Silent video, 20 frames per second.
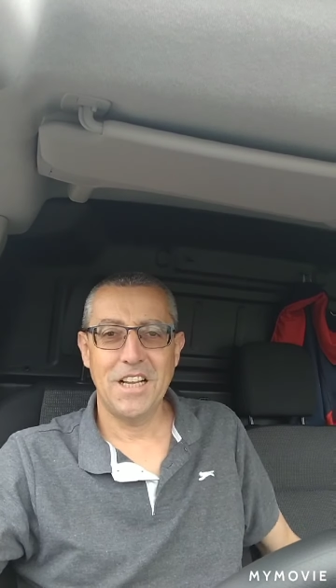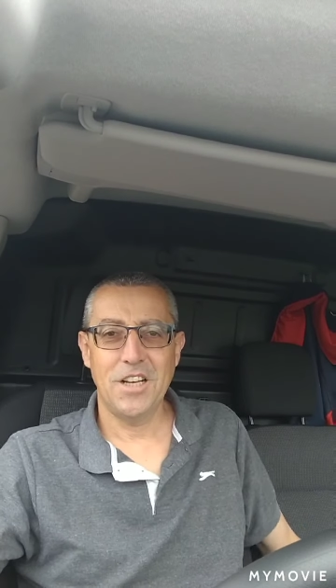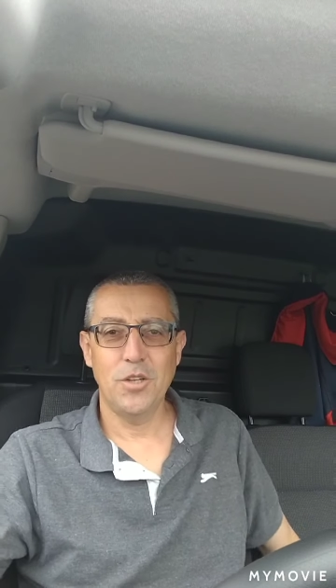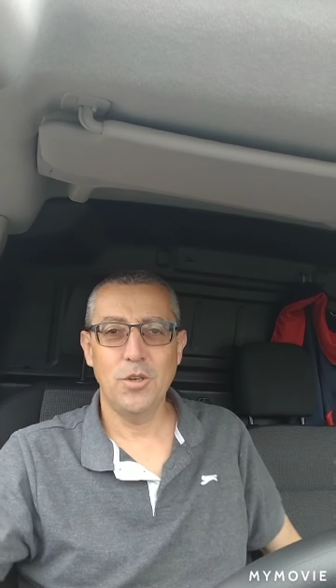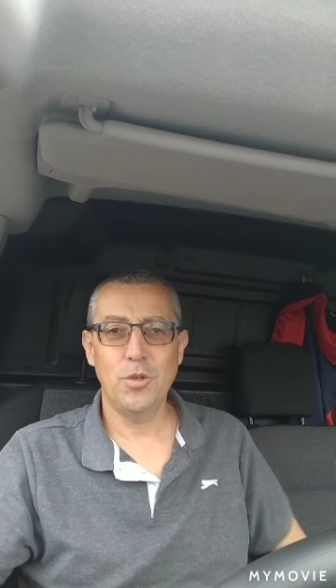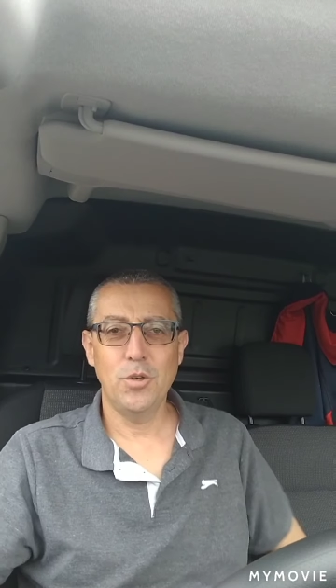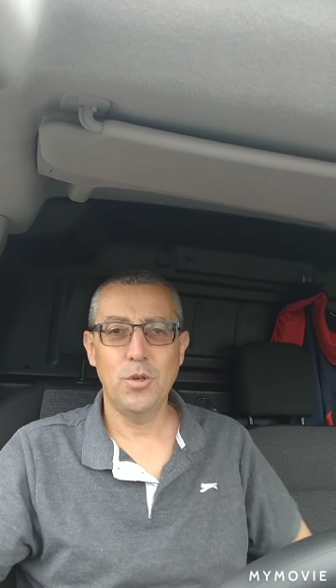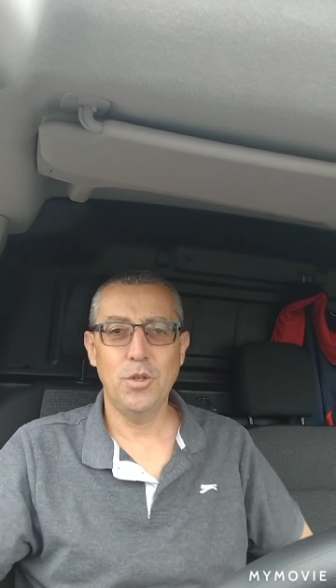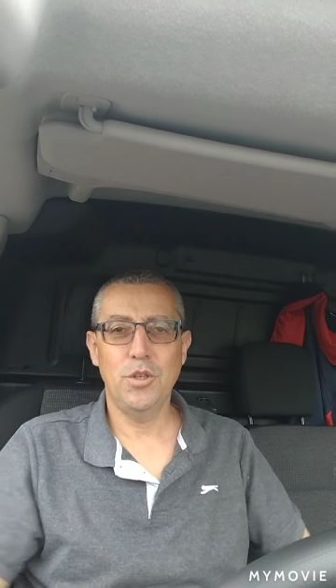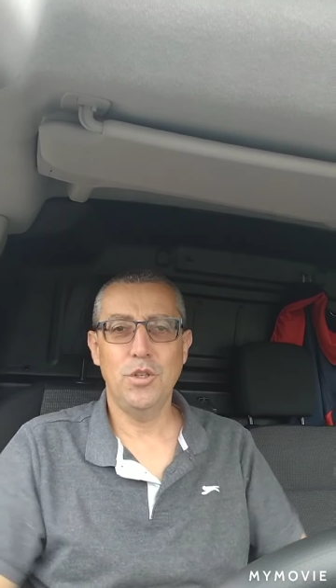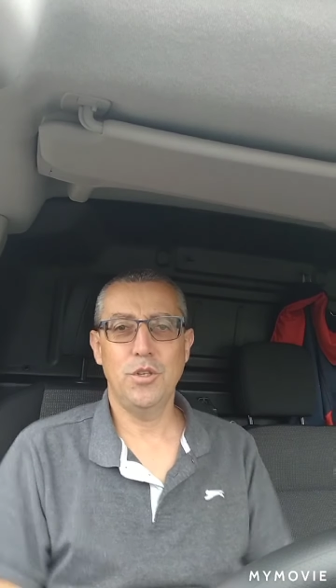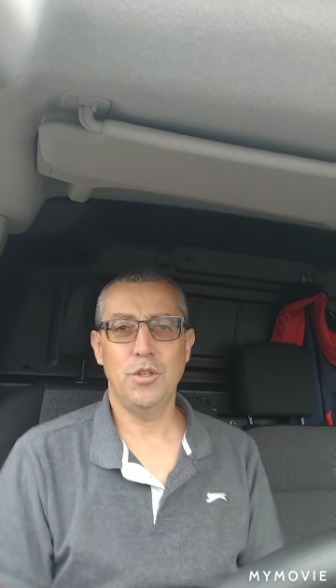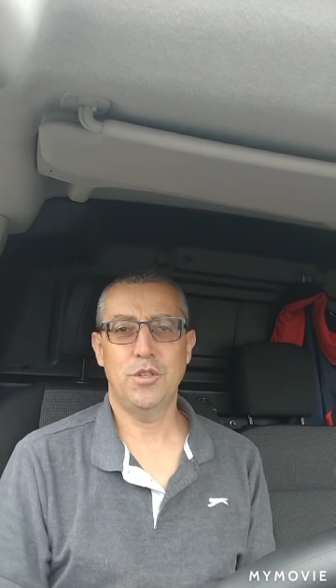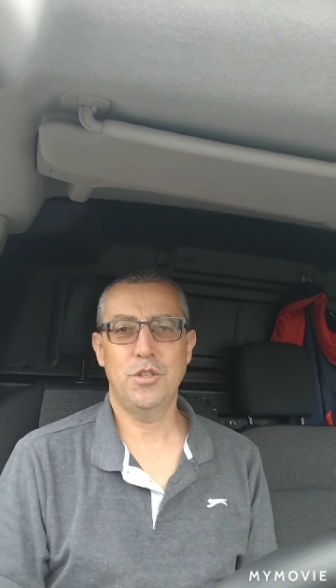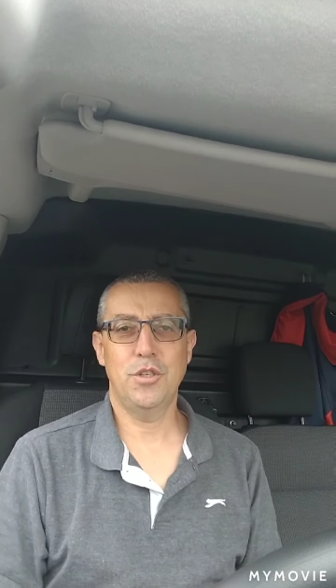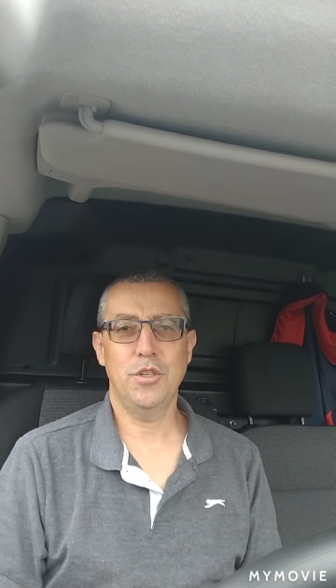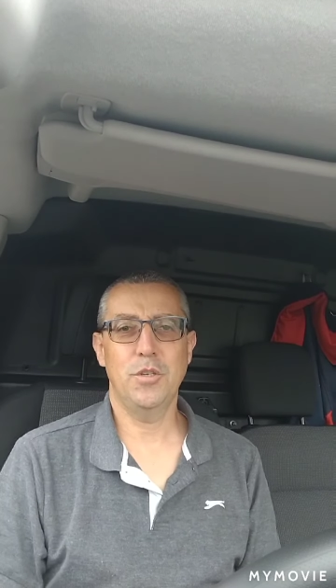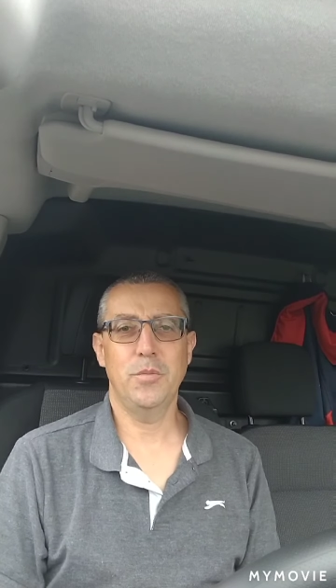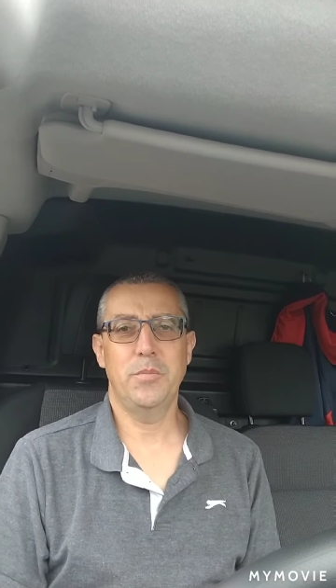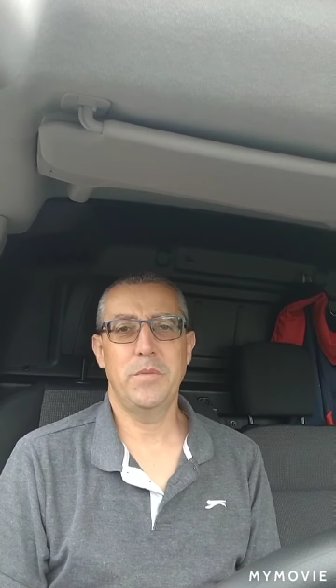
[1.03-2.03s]
Hello
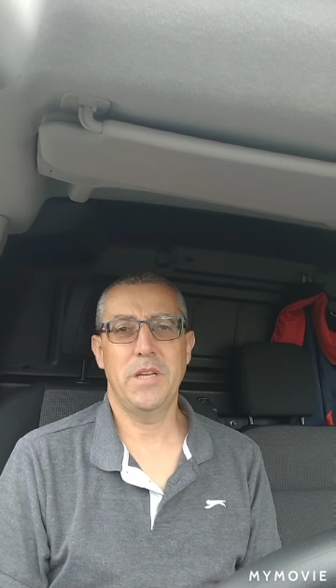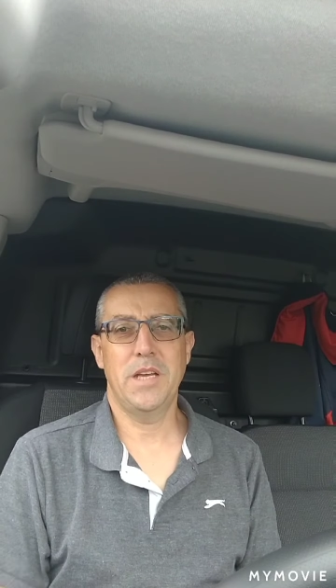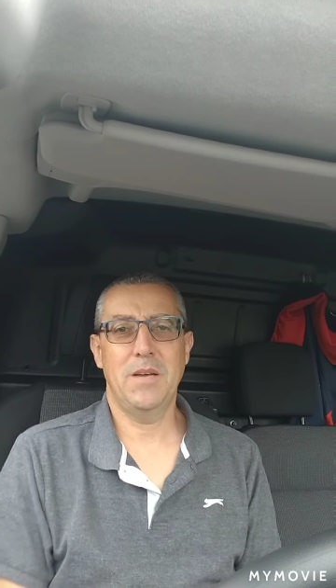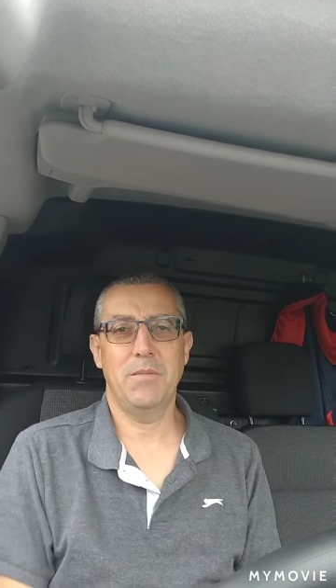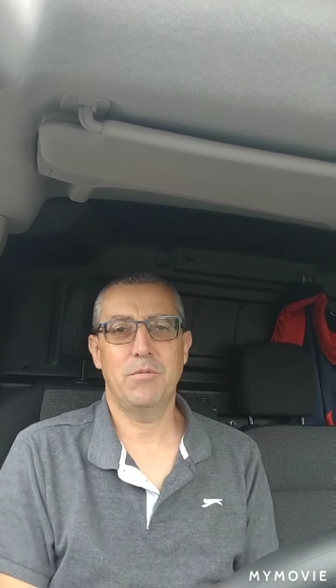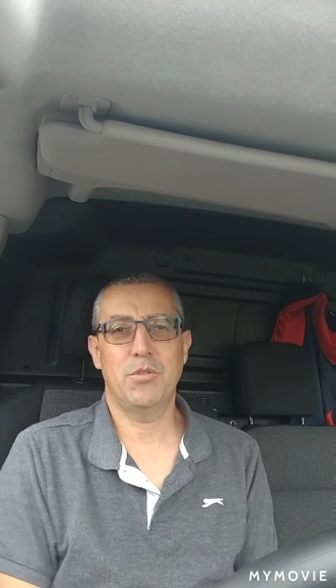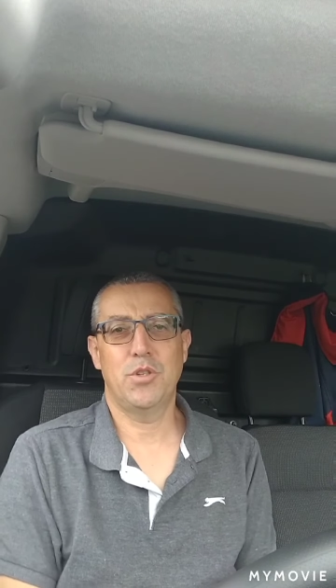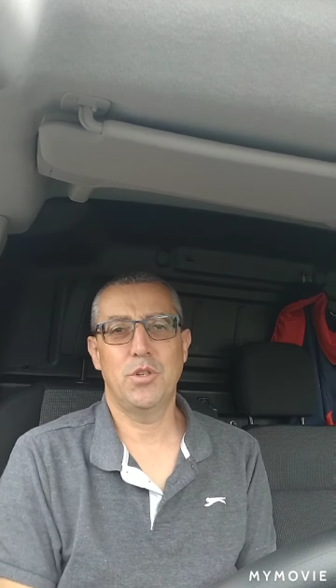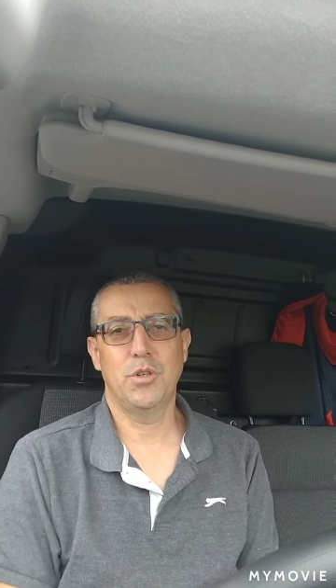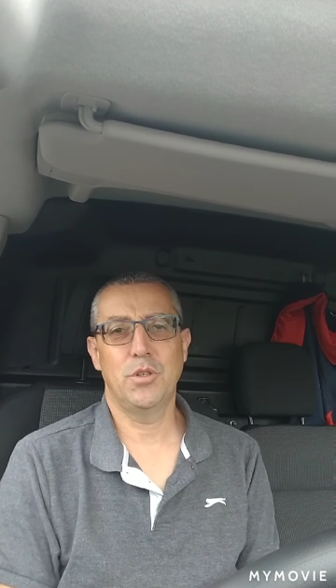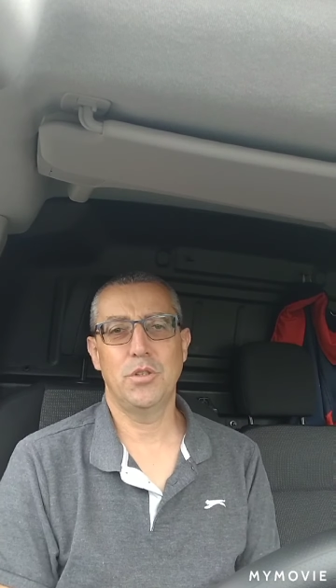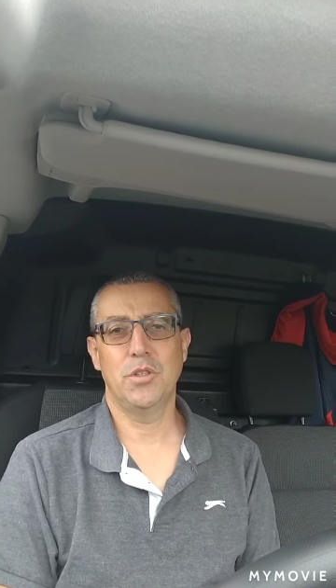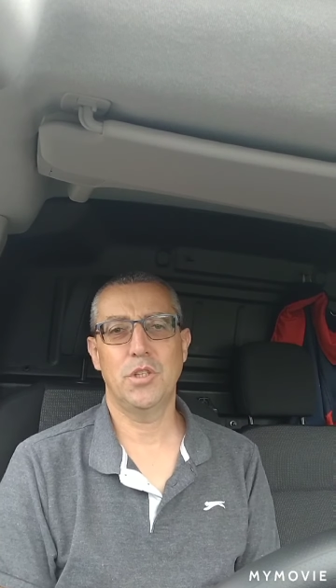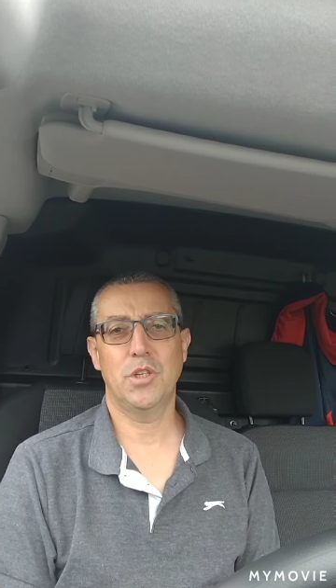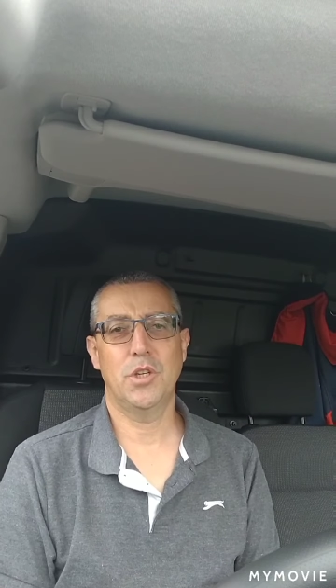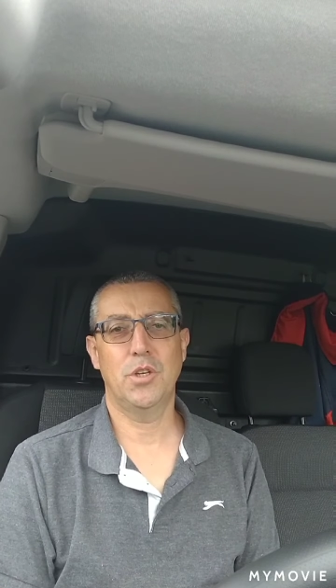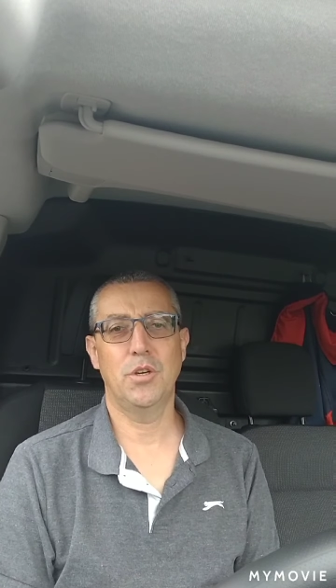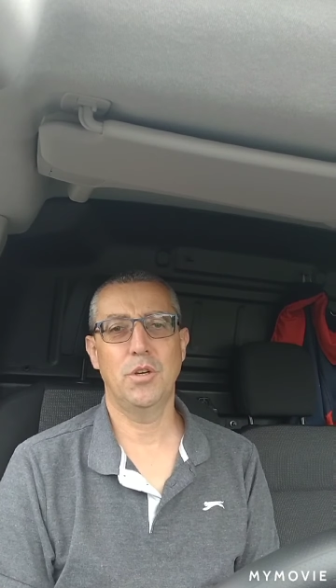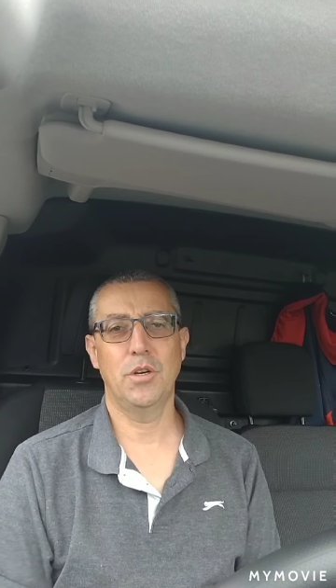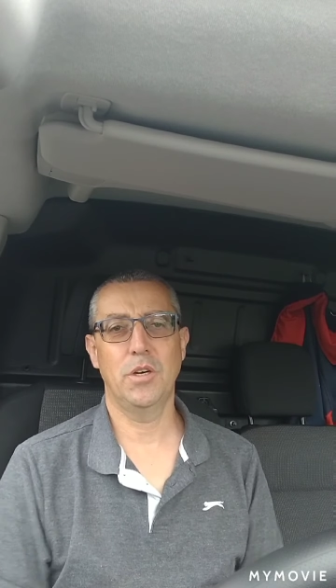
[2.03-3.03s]
YouTube, Neptune
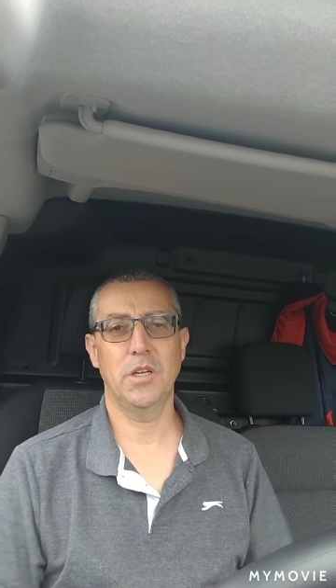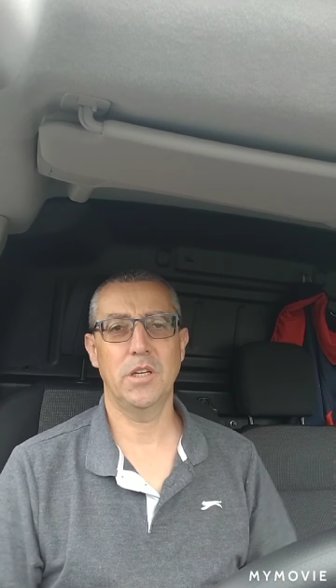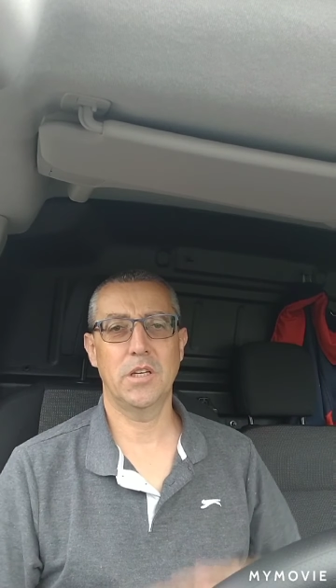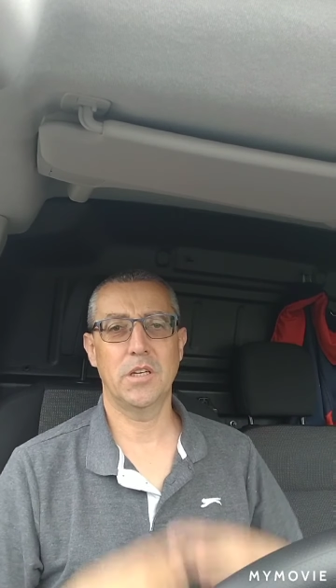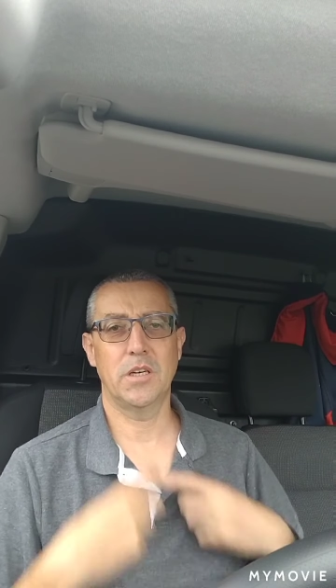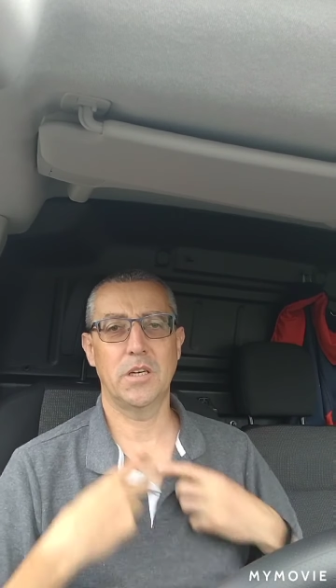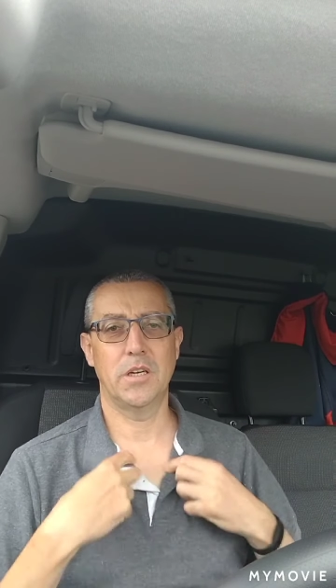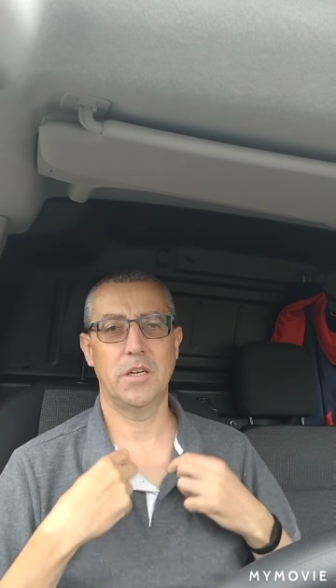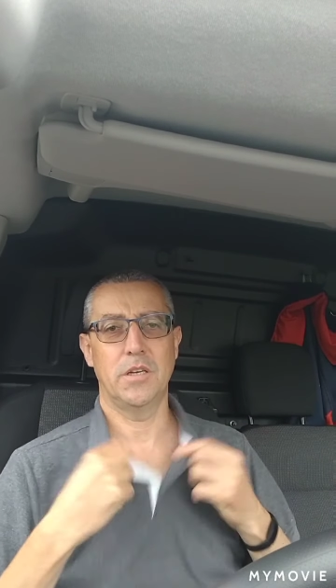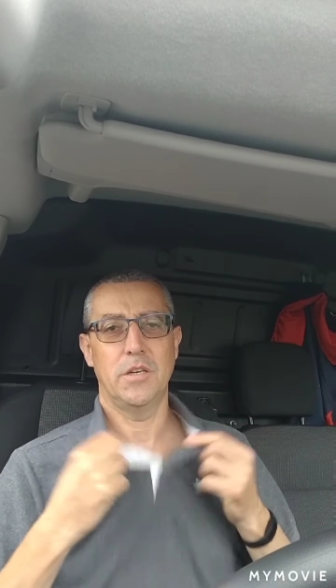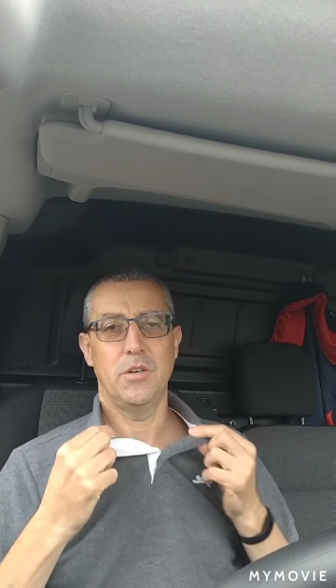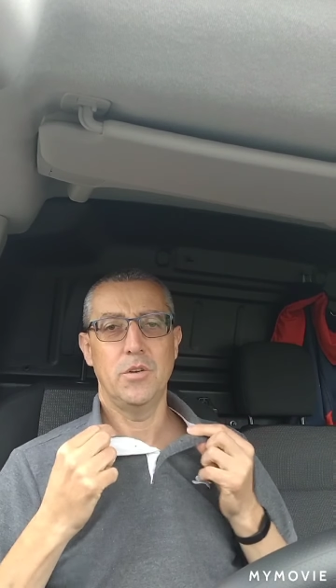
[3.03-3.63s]
Courier.